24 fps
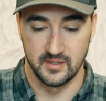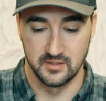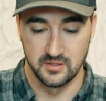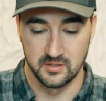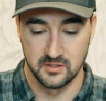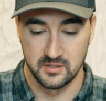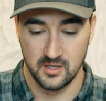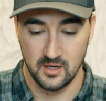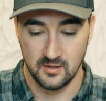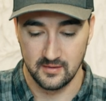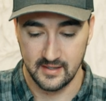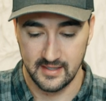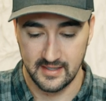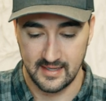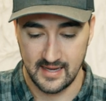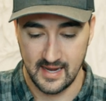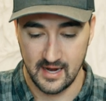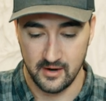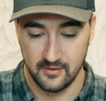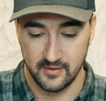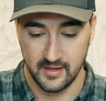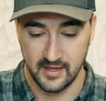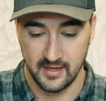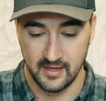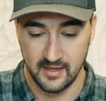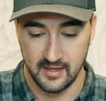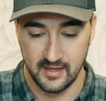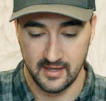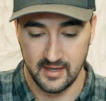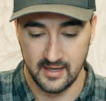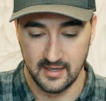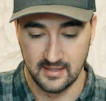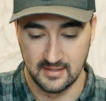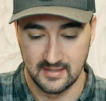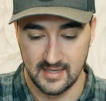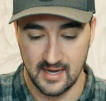Salt Lake County
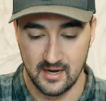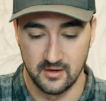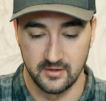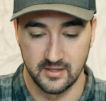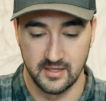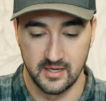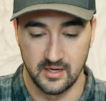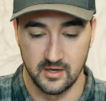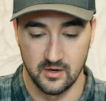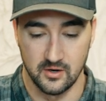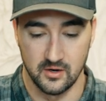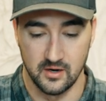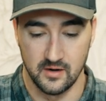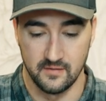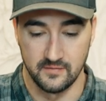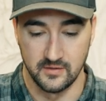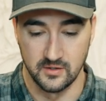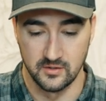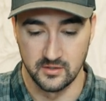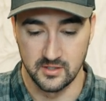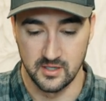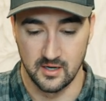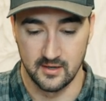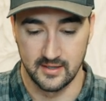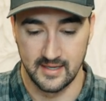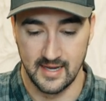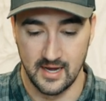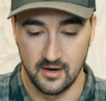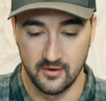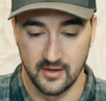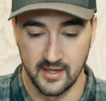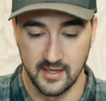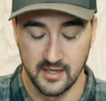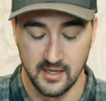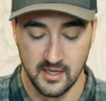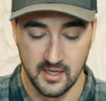and down here of Utah
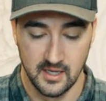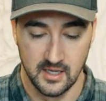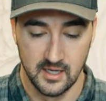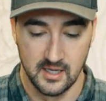County.